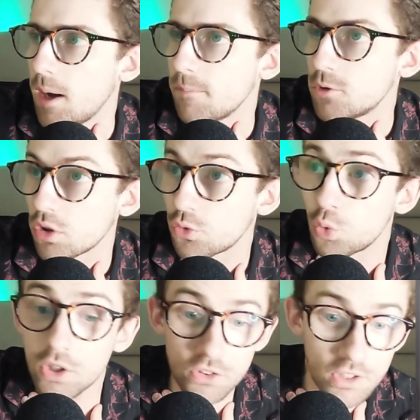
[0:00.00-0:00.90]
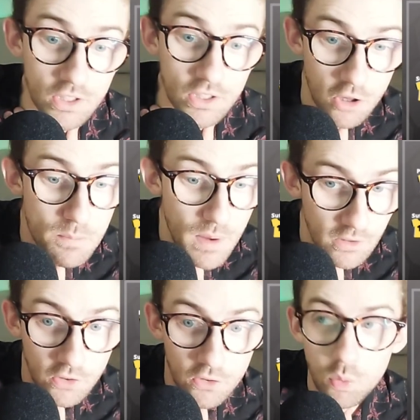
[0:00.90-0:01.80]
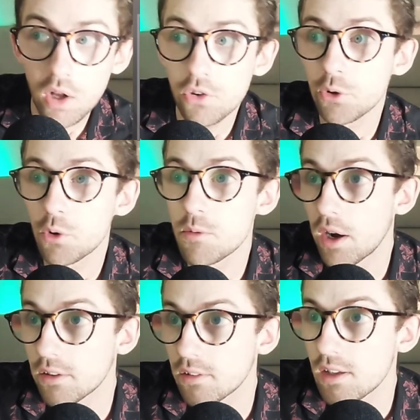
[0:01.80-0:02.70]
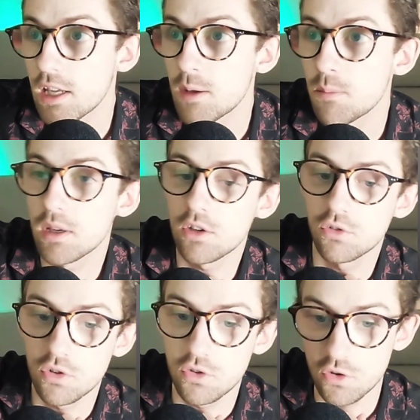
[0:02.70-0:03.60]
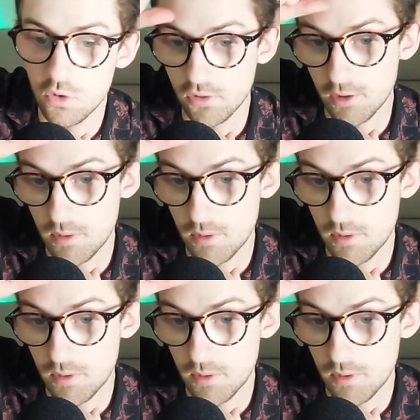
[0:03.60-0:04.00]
Josh Risdon is on the bench as well, so we might see him introduced,